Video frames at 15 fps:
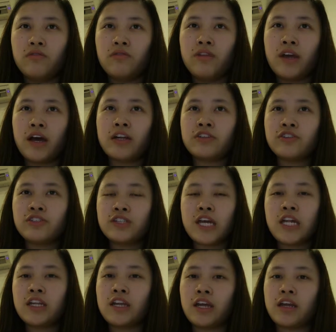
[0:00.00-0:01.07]
they
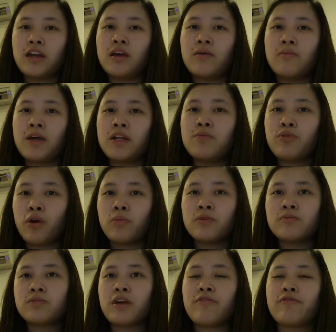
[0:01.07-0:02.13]
understand that many
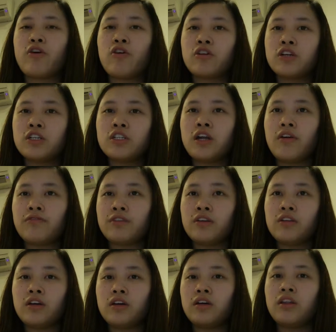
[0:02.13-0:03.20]
problems have occurred after
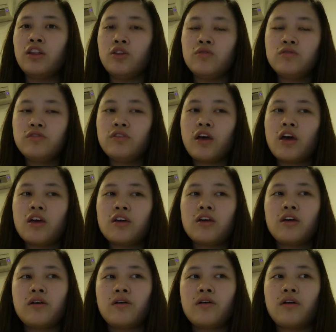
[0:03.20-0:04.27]
the news.
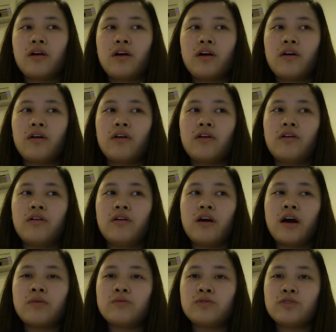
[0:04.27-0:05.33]

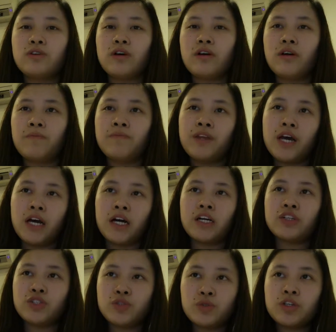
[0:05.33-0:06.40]
They are
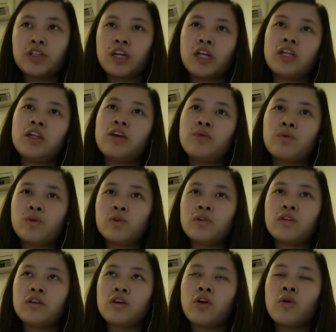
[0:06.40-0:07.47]
assured that they will
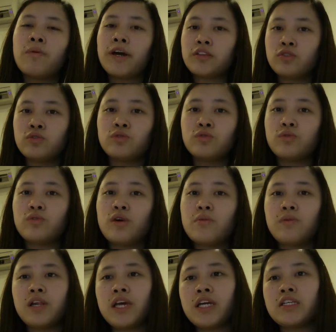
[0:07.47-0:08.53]
go back to
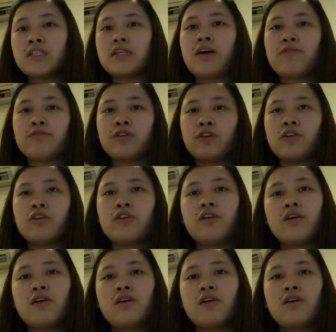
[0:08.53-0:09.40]
place after